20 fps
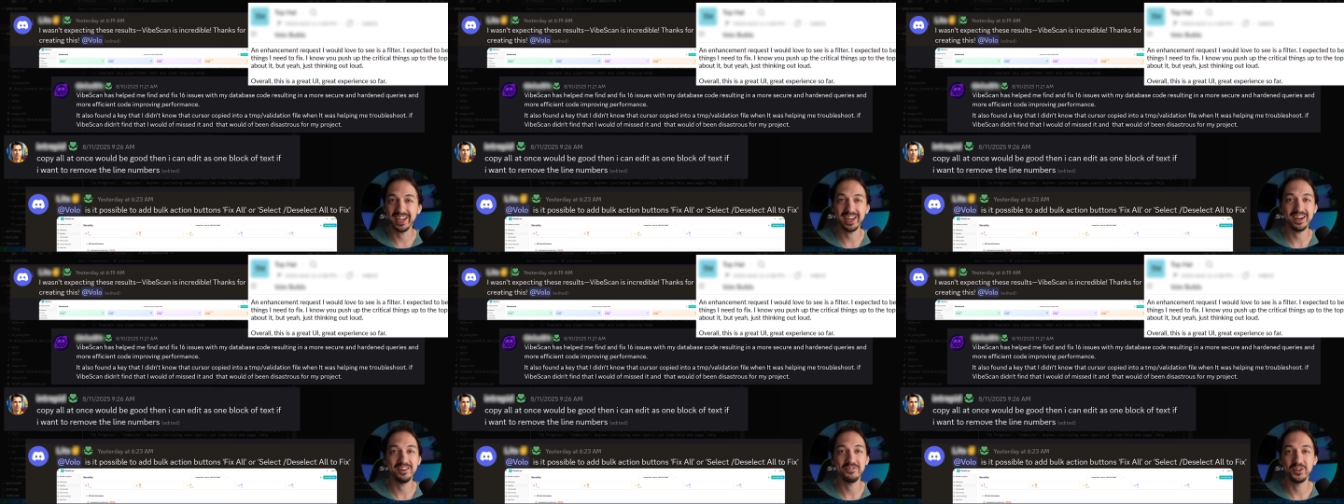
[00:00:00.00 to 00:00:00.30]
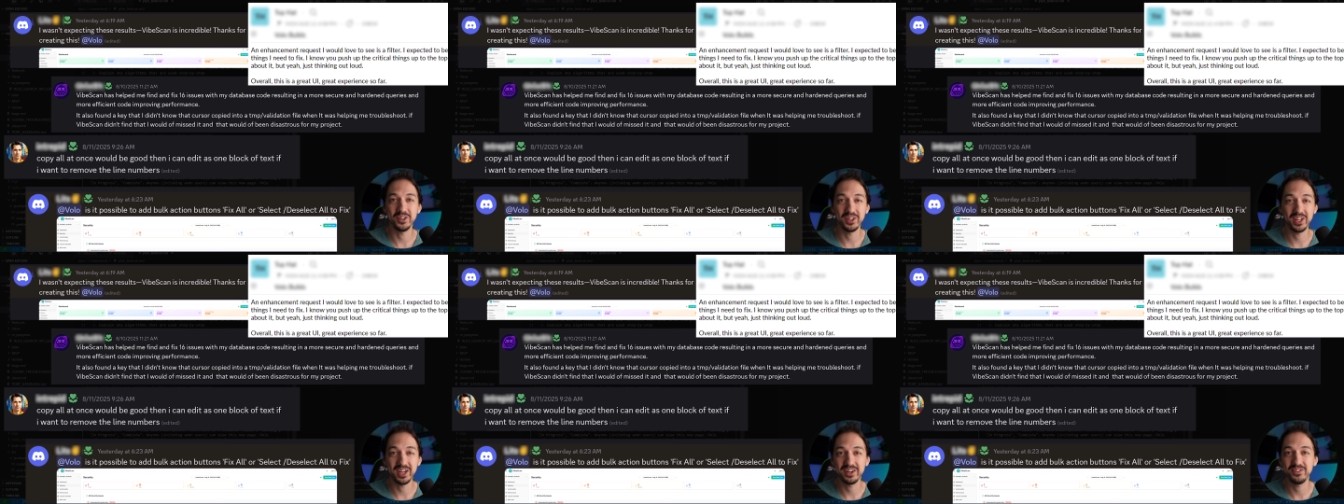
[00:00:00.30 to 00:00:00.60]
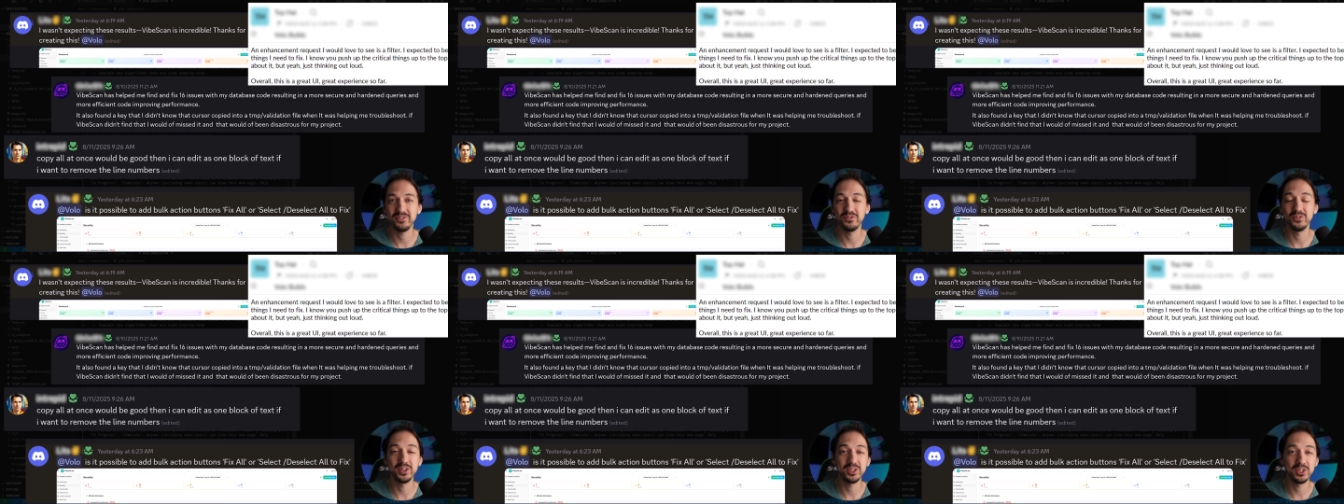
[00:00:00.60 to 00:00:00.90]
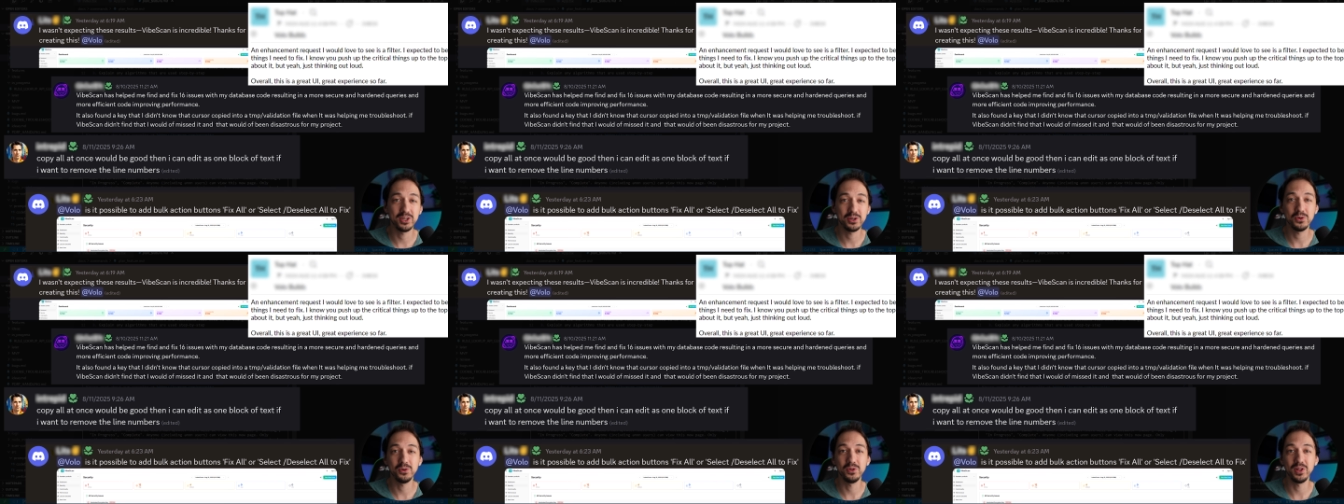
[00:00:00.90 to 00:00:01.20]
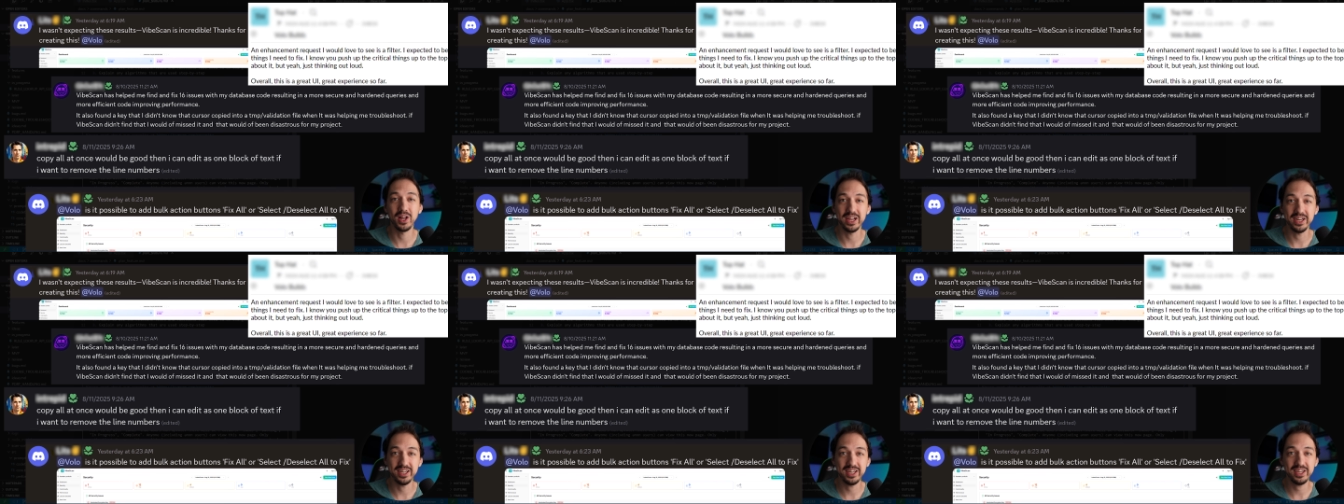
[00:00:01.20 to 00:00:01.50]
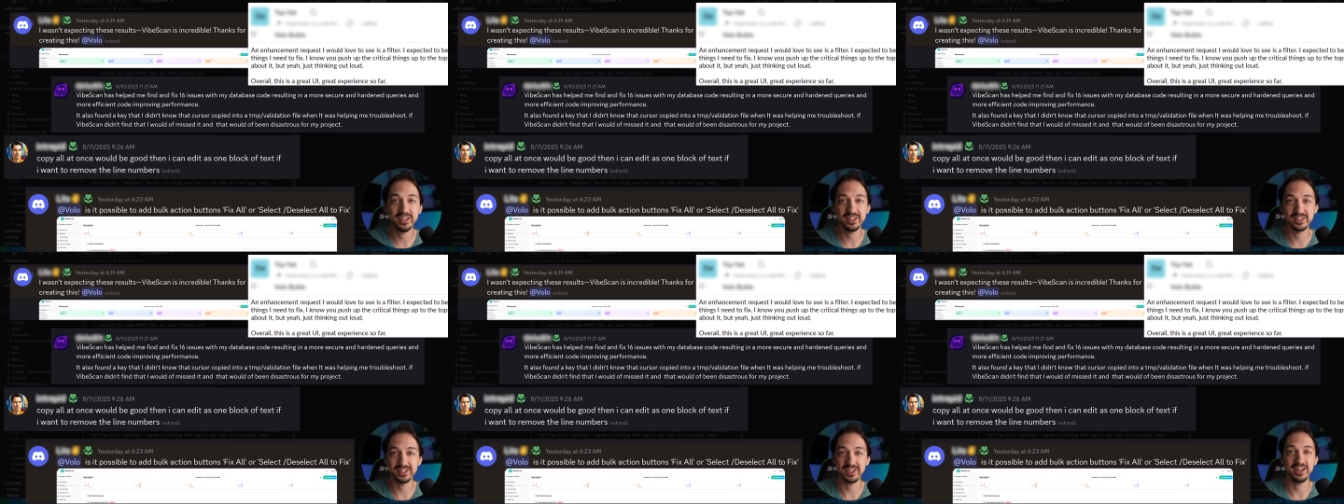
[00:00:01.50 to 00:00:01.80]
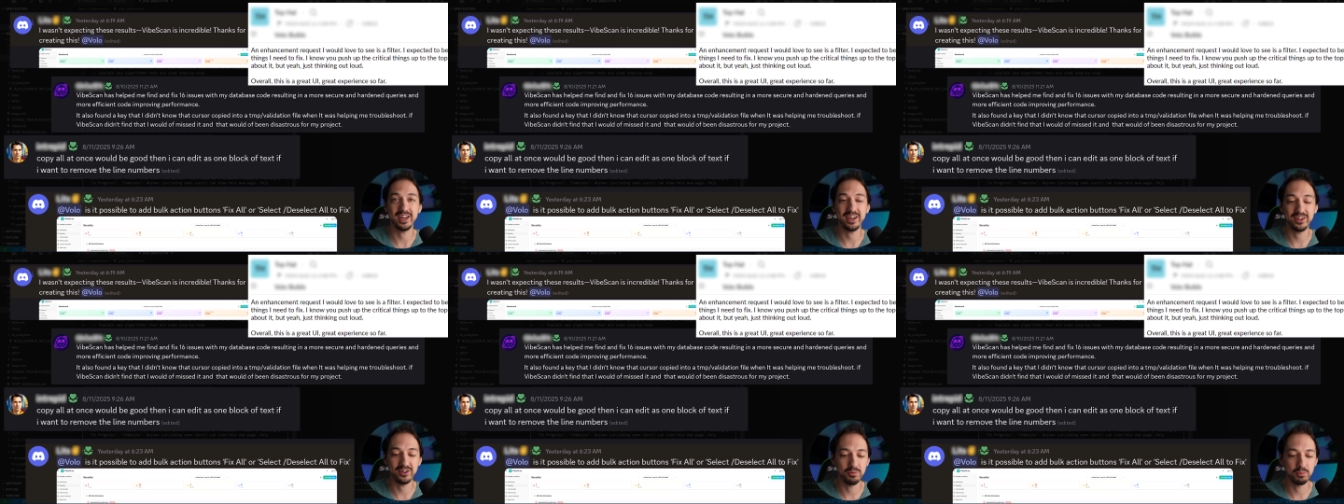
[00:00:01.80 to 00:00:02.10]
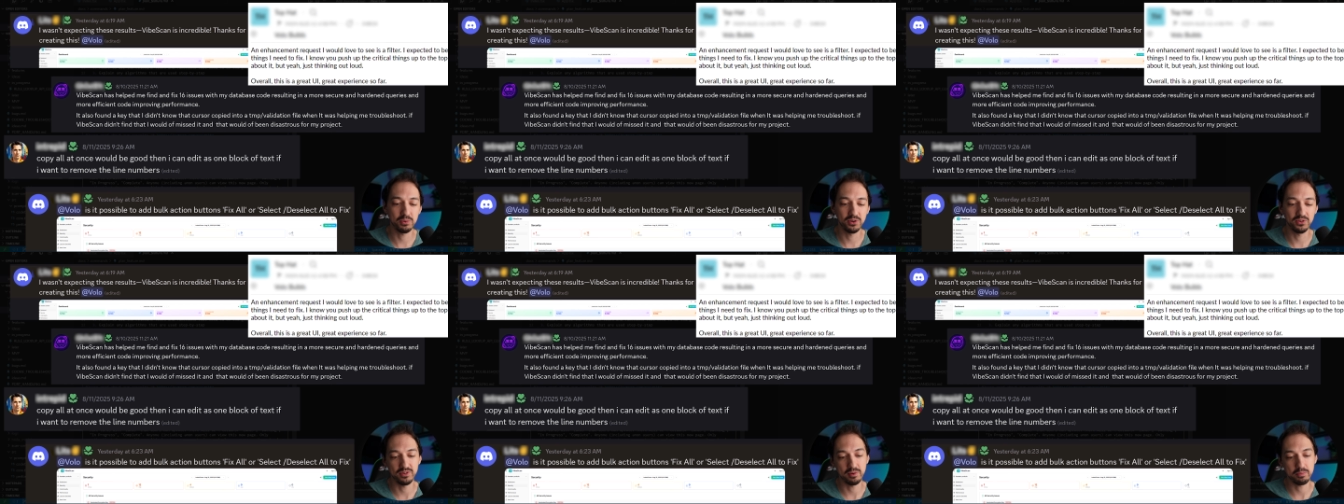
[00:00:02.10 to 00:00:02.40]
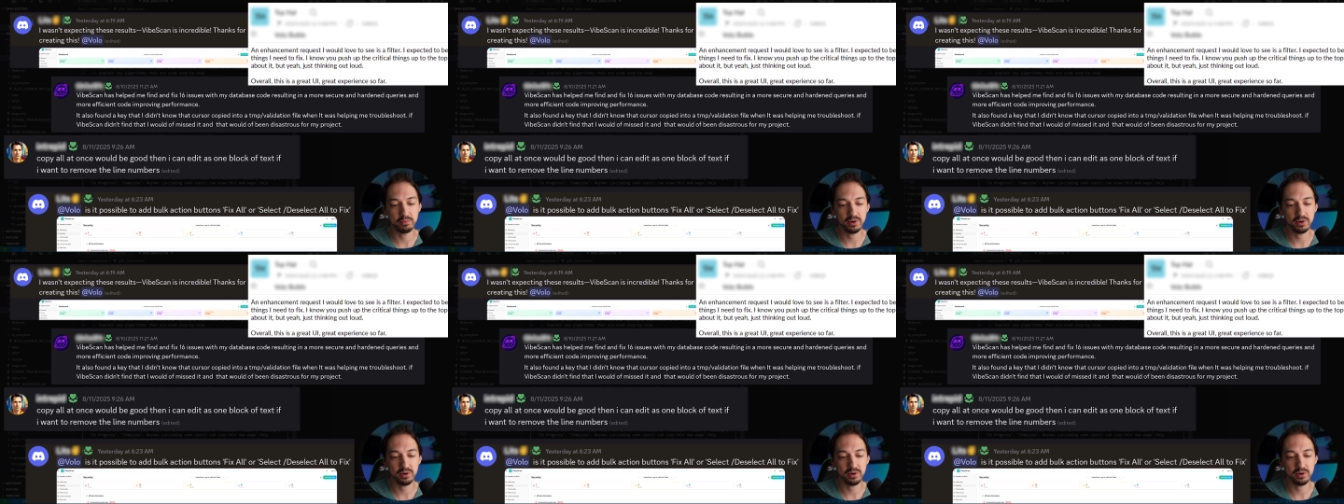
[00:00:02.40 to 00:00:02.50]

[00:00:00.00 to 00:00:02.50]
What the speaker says: they have a lot of really cool ideas on how to improve the